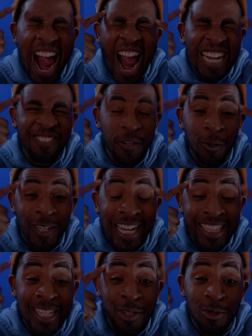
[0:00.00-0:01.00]
If you don't
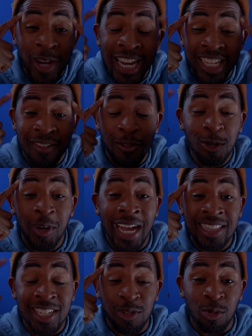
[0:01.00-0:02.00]
got this ready, if you don't
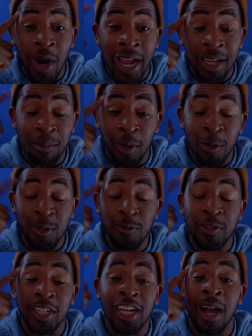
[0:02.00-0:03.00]
got this right, bro, you
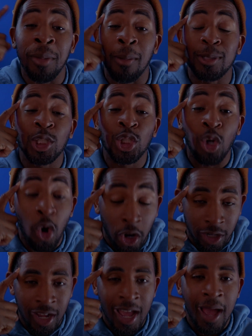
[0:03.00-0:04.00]
finna come up
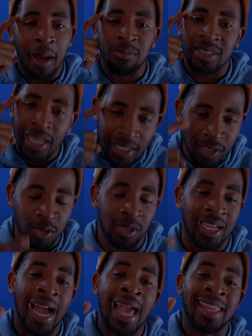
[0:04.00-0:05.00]
short. I'm telling you, the
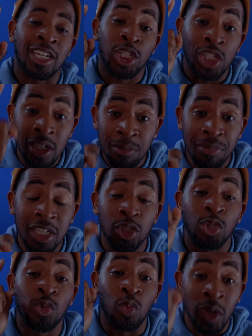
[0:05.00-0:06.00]
guy that shouldn't beat
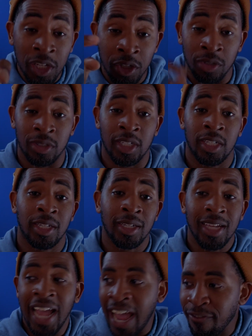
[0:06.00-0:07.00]
you will
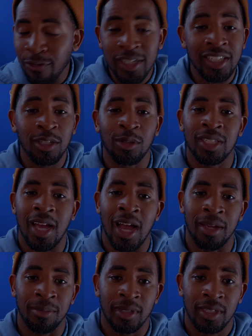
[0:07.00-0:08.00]
every single
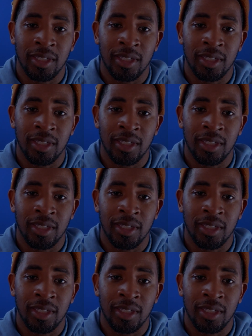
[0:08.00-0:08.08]
time.